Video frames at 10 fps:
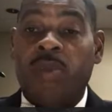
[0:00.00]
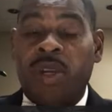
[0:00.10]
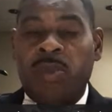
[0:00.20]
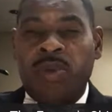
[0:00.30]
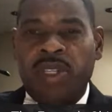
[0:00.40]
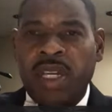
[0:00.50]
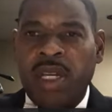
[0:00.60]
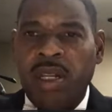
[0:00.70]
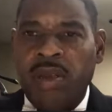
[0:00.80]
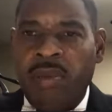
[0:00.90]
but in
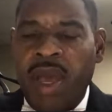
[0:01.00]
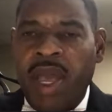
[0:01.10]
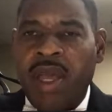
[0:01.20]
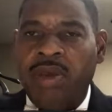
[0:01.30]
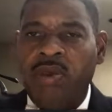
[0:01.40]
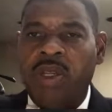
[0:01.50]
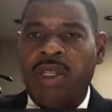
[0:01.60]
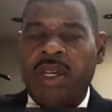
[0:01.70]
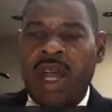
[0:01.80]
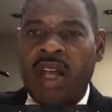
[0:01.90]
particular the man, who is
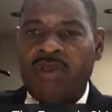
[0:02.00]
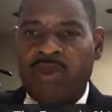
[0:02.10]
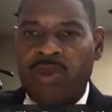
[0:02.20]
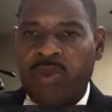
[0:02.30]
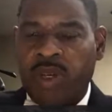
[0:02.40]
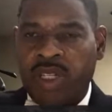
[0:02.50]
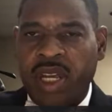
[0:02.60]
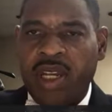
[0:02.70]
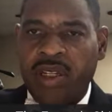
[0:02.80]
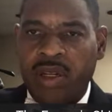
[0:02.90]
the natural
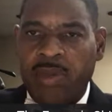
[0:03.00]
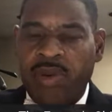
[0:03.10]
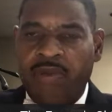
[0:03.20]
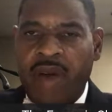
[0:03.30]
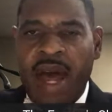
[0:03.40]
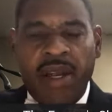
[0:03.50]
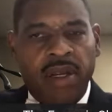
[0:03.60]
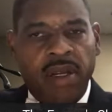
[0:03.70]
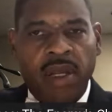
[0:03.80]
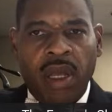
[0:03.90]
protector, provider